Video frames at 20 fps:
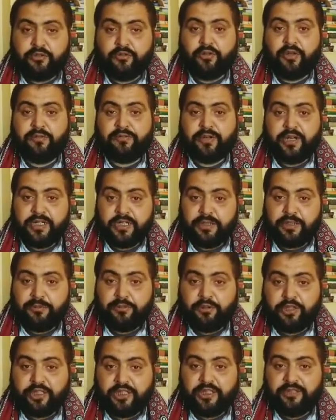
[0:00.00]
who have
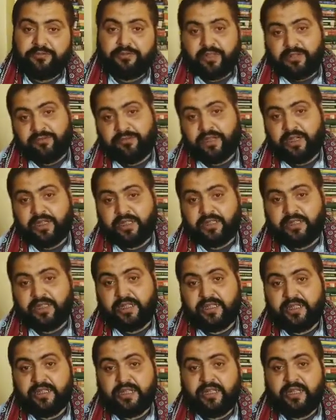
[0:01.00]
contributed in one way or
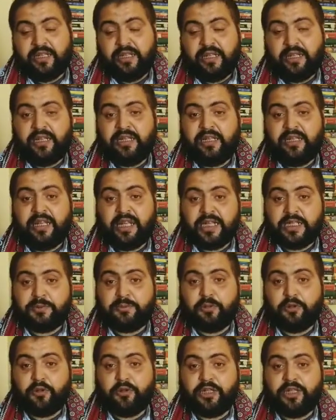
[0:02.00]
other in
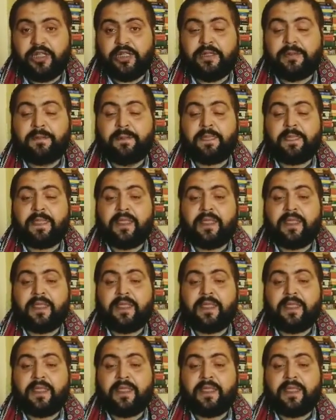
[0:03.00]
exploring